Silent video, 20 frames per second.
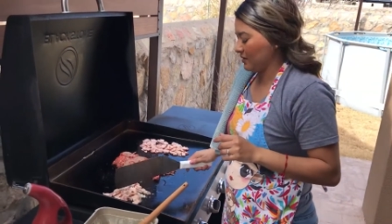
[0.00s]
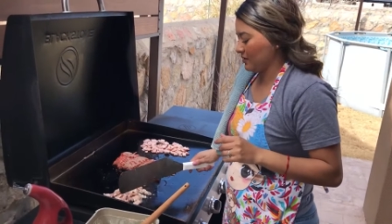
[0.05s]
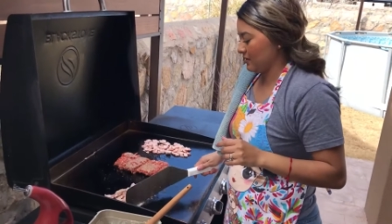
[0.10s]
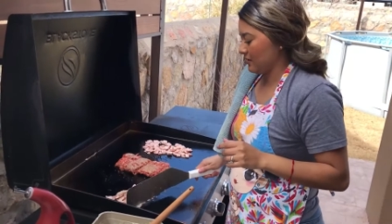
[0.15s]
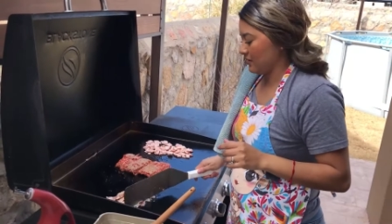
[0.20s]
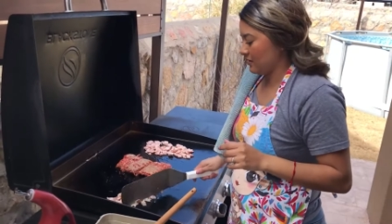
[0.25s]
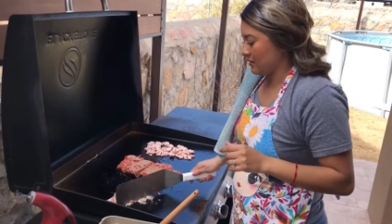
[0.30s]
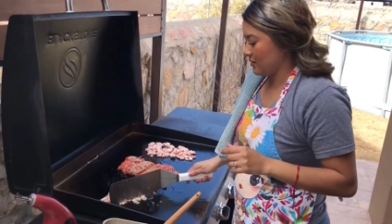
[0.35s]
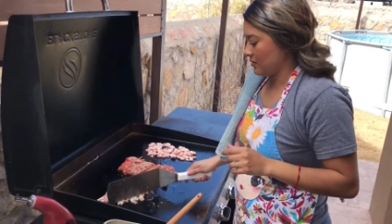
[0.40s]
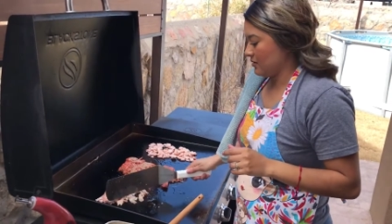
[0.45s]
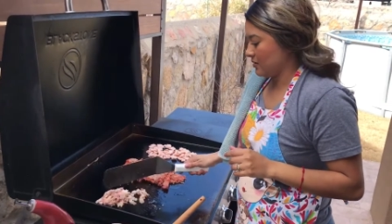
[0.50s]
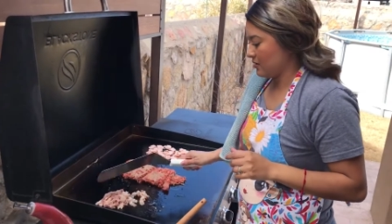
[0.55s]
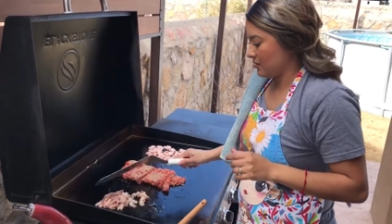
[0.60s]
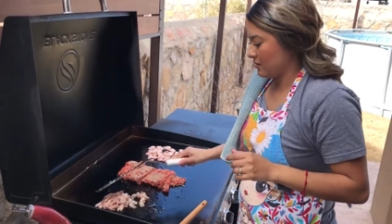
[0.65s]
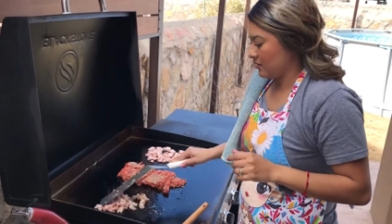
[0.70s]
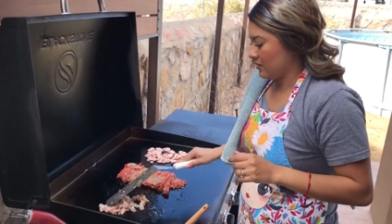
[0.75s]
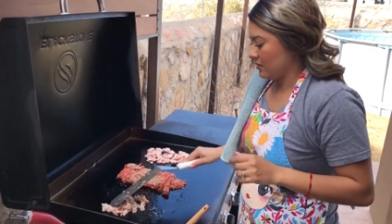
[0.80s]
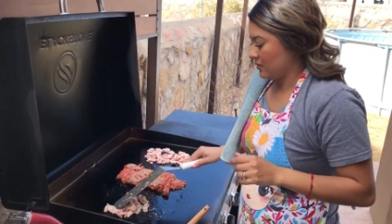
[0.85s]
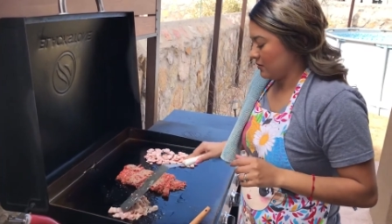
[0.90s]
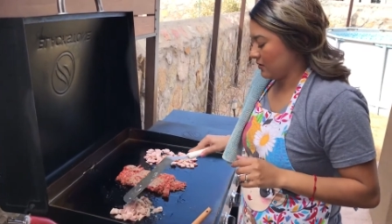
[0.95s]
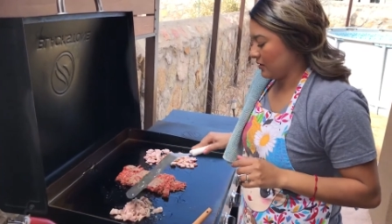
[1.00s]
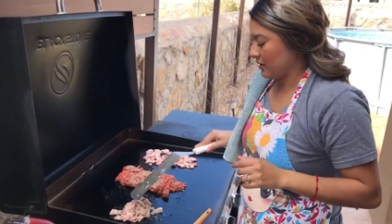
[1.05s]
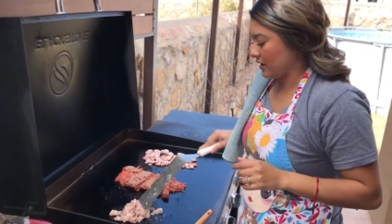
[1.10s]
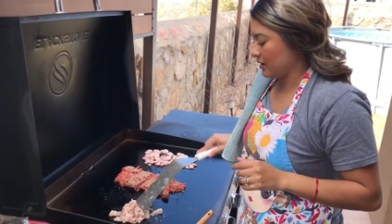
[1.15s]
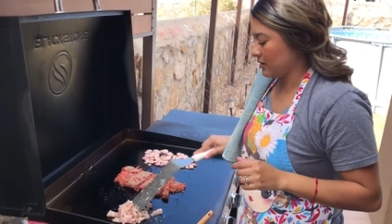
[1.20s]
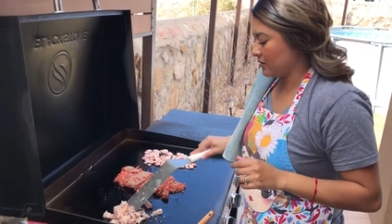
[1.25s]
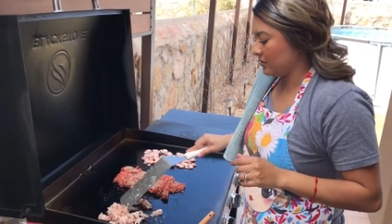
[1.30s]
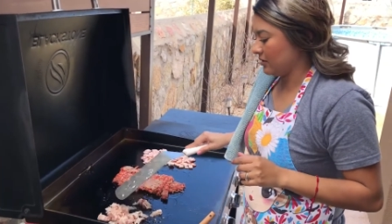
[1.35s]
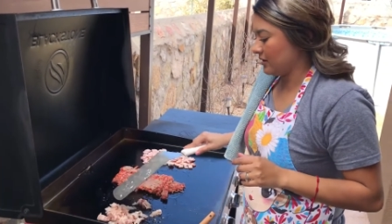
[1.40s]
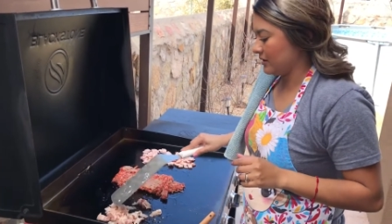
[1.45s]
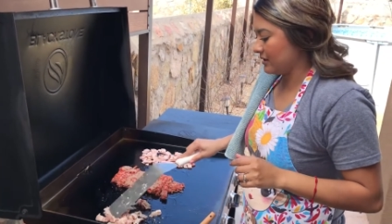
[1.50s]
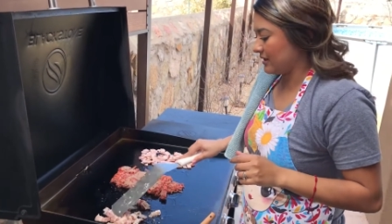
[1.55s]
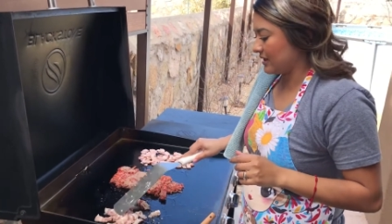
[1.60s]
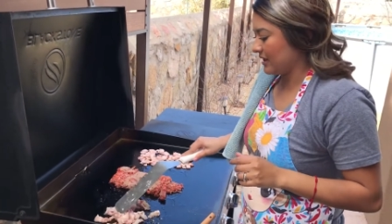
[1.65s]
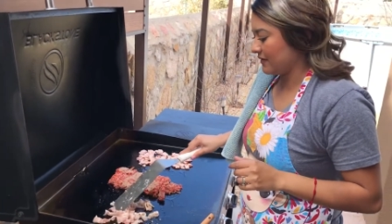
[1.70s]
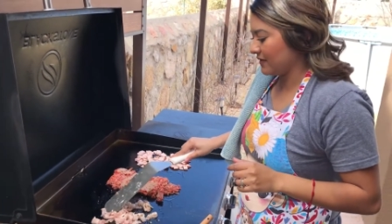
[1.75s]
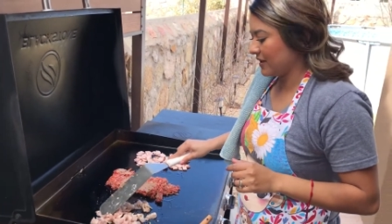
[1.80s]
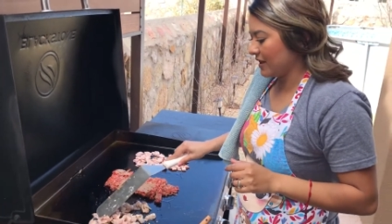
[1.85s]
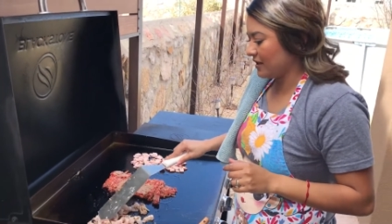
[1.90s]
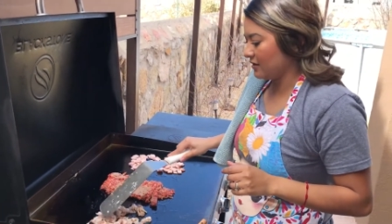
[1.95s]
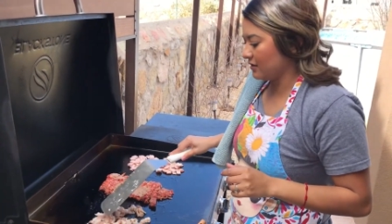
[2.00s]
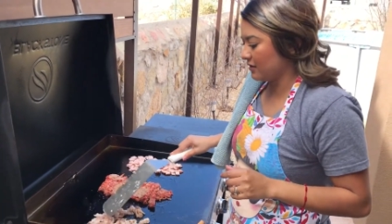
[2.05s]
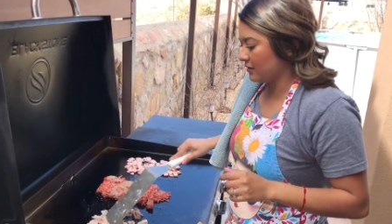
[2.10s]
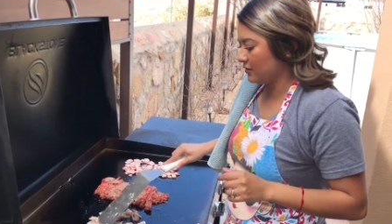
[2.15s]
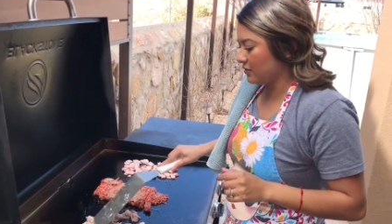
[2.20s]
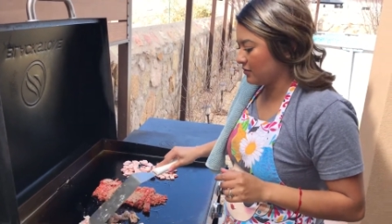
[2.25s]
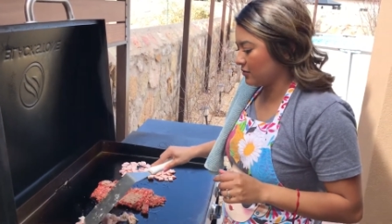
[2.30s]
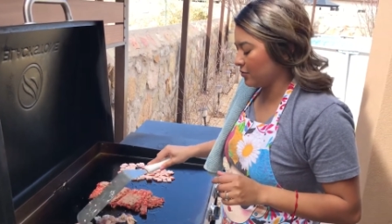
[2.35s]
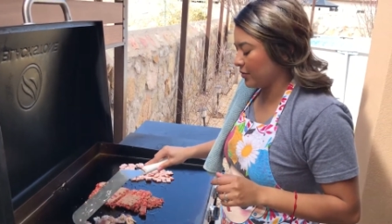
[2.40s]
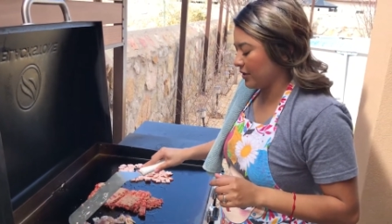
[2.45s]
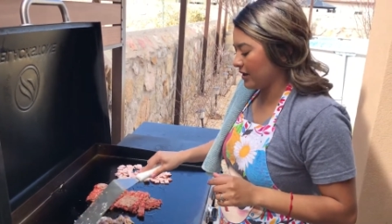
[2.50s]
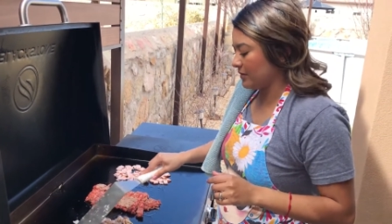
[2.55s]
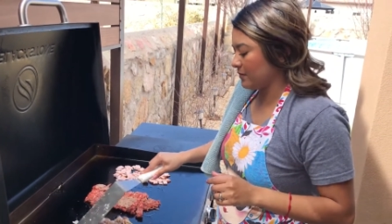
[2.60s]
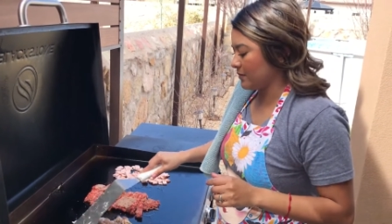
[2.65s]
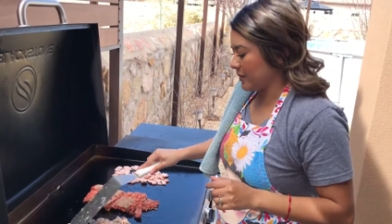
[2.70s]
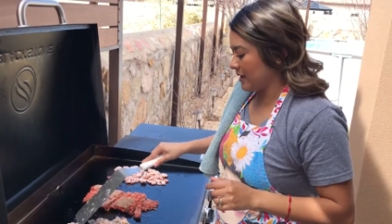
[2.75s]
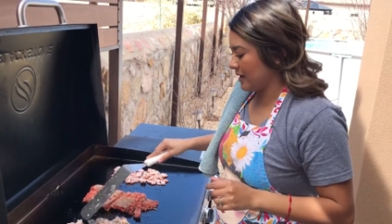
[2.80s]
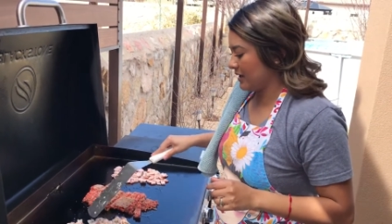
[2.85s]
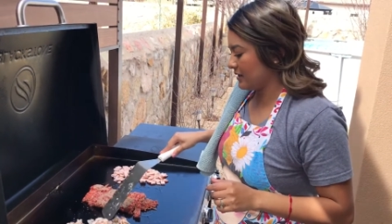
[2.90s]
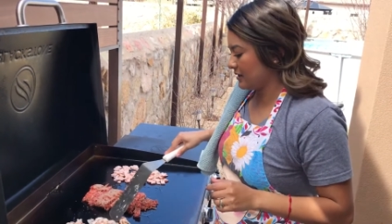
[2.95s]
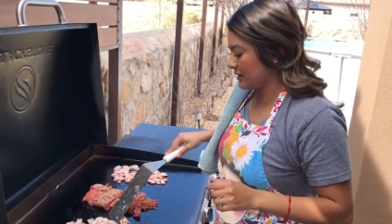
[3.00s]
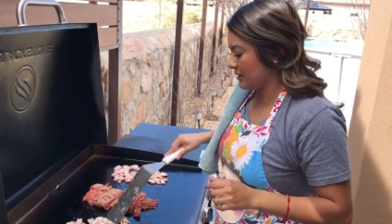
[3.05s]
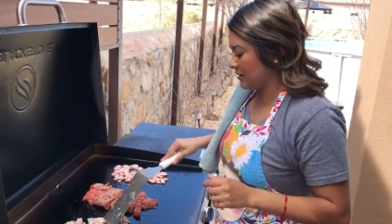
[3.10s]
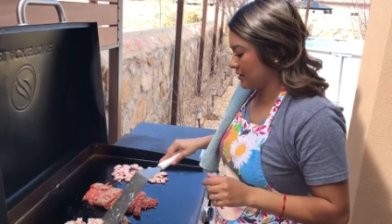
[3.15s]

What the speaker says: Okay, so let's get that a little quick mix.